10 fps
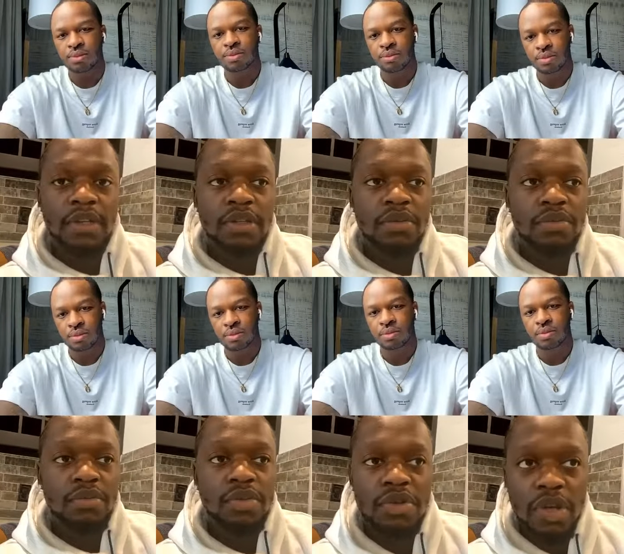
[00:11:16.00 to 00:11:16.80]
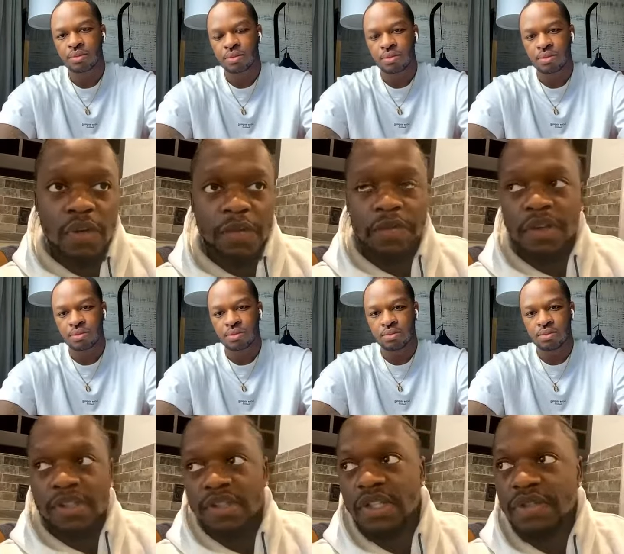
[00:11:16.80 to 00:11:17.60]
Speaker 1: know, we've done
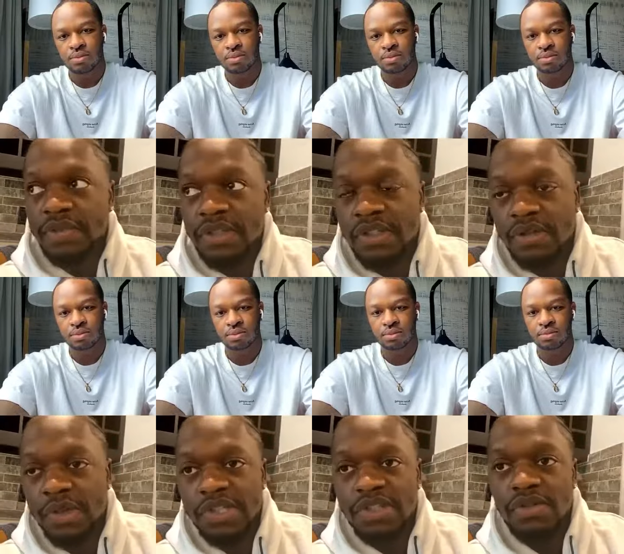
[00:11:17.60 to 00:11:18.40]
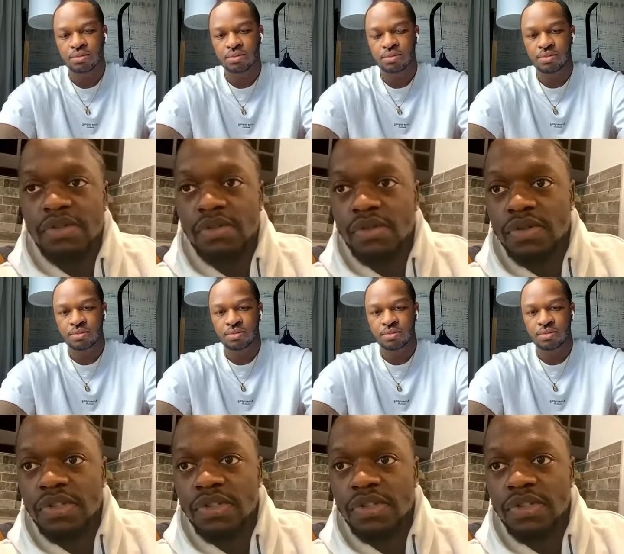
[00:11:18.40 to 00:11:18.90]
stuff with schools,